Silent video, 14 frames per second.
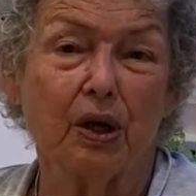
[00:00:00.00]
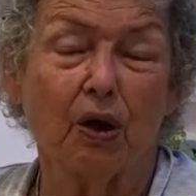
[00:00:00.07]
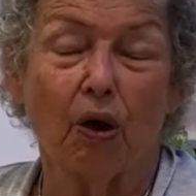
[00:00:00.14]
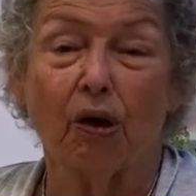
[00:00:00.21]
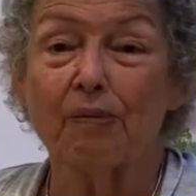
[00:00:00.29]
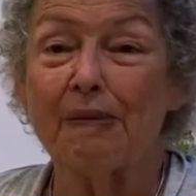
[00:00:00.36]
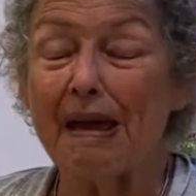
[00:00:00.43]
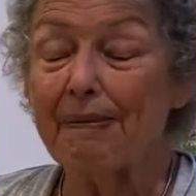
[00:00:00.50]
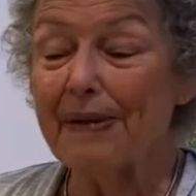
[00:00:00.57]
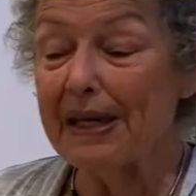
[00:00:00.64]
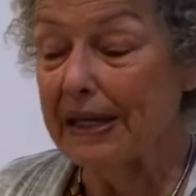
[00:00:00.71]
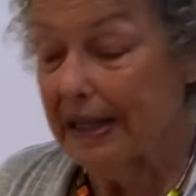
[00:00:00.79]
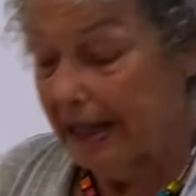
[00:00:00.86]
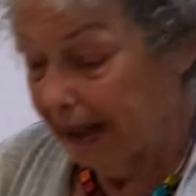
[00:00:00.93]
Or
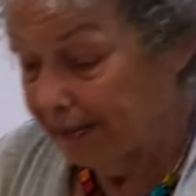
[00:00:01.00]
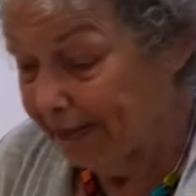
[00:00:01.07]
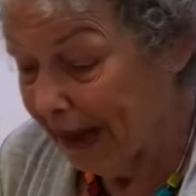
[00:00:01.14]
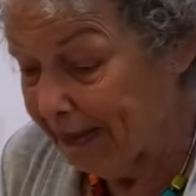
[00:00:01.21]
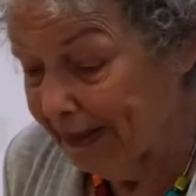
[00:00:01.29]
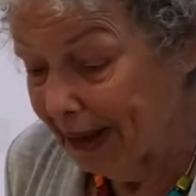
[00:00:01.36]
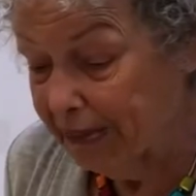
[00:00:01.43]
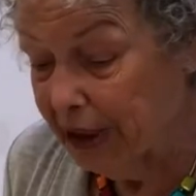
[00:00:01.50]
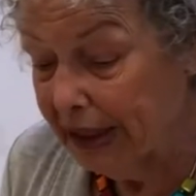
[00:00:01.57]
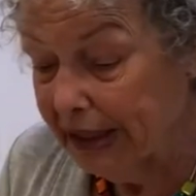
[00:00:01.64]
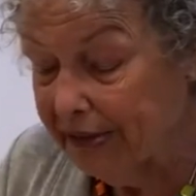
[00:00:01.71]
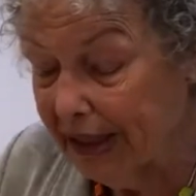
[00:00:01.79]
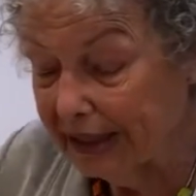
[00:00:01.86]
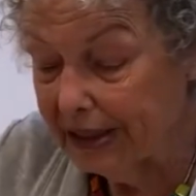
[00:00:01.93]
maybe I'm
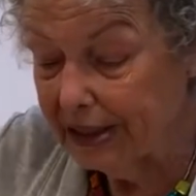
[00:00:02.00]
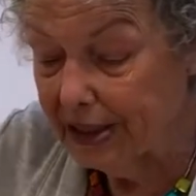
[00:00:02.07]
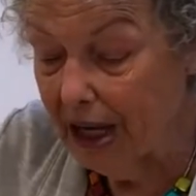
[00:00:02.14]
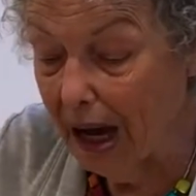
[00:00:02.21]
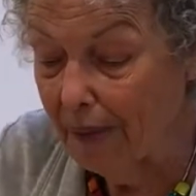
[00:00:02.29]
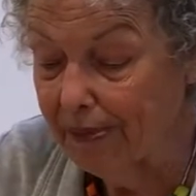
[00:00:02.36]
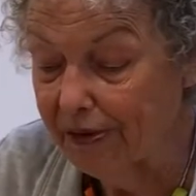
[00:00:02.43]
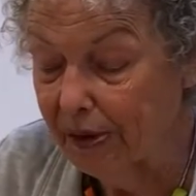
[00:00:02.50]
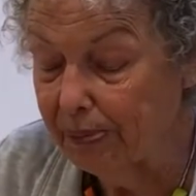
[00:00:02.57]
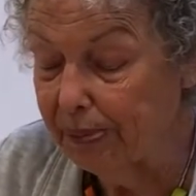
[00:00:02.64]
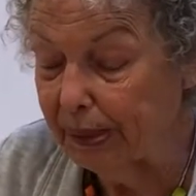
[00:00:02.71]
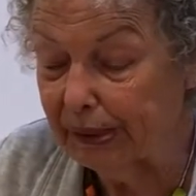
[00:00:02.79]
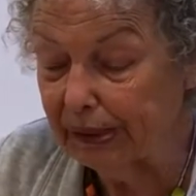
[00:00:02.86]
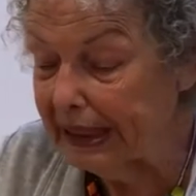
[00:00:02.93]
looking at the top of a
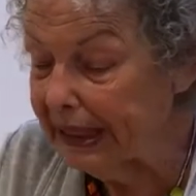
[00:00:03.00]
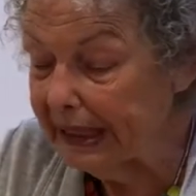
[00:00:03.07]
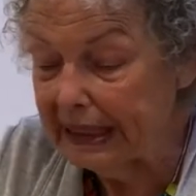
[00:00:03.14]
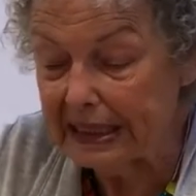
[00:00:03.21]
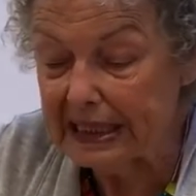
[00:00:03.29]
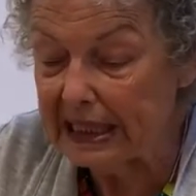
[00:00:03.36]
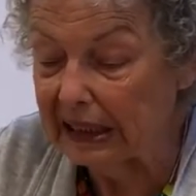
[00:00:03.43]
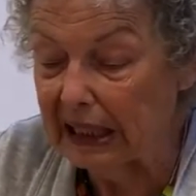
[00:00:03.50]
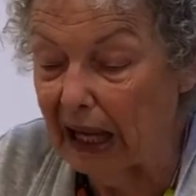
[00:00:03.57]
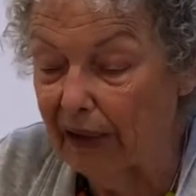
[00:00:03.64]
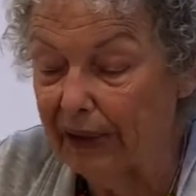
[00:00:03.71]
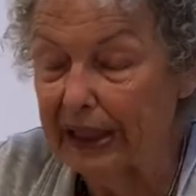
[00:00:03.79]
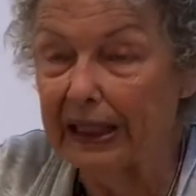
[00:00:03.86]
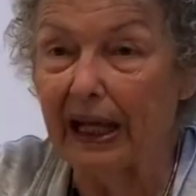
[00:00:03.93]
building and it's
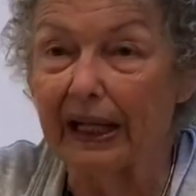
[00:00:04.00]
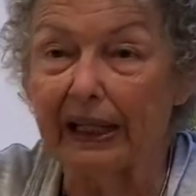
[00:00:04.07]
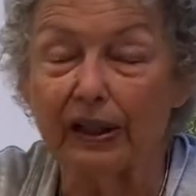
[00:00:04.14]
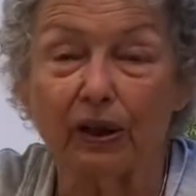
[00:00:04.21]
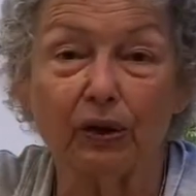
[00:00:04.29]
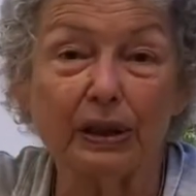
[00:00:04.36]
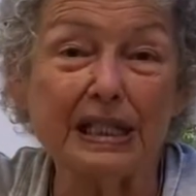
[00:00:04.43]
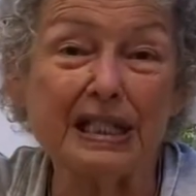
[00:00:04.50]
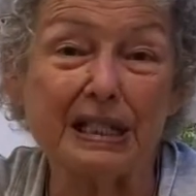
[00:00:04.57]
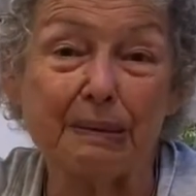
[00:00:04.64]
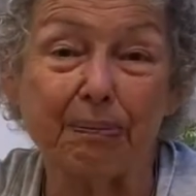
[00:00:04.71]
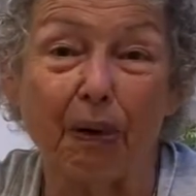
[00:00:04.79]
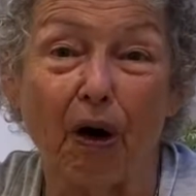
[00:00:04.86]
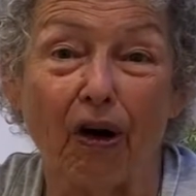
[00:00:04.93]
cloudy and I can only see
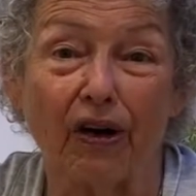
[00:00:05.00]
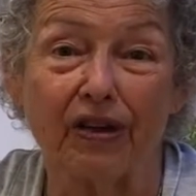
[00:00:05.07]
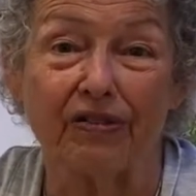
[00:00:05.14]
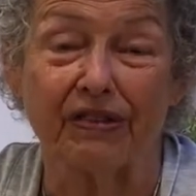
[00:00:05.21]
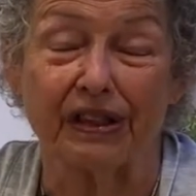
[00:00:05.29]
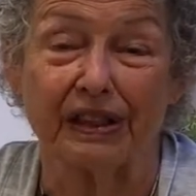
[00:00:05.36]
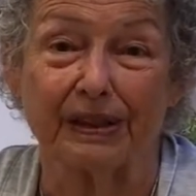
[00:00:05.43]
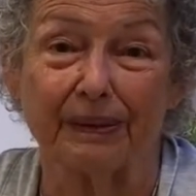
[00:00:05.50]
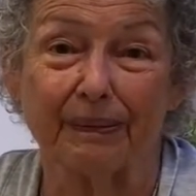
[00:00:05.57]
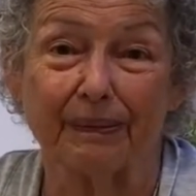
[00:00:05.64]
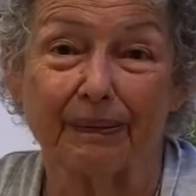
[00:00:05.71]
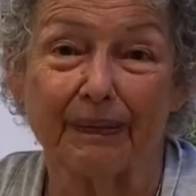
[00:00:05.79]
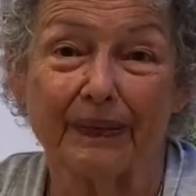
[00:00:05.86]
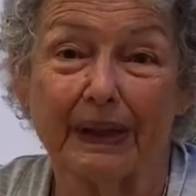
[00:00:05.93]
part of it.
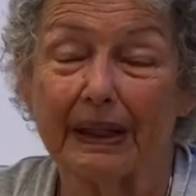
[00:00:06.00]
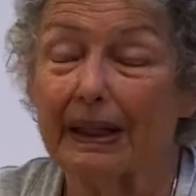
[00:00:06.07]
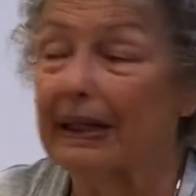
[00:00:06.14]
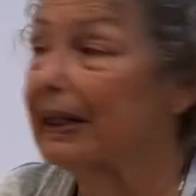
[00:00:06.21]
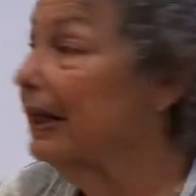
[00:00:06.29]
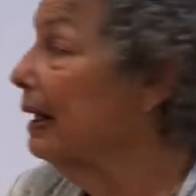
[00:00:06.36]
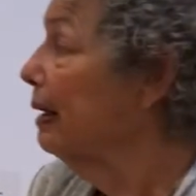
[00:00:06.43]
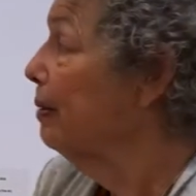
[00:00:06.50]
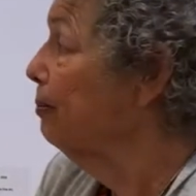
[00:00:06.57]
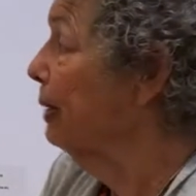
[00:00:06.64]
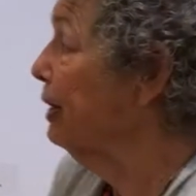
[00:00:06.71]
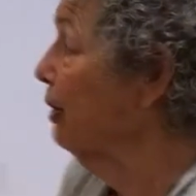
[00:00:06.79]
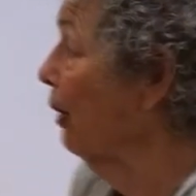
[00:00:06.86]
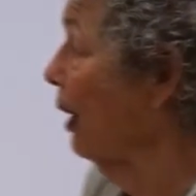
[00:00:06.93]
But
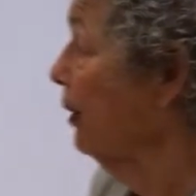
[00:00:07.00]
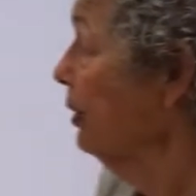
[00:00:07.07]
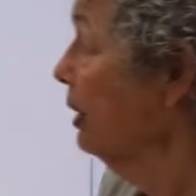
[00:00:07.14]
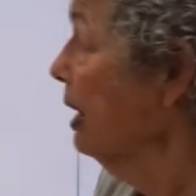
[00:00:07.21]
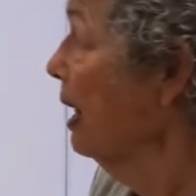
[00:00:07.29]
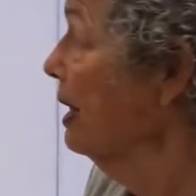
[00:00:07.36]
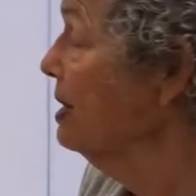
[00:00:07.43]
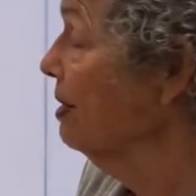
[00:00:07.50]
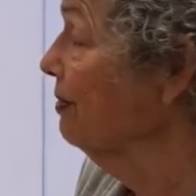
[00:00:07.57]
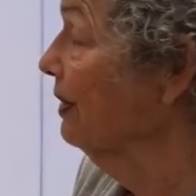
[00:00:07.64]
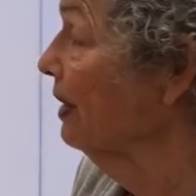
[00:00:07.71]
there are other kinds of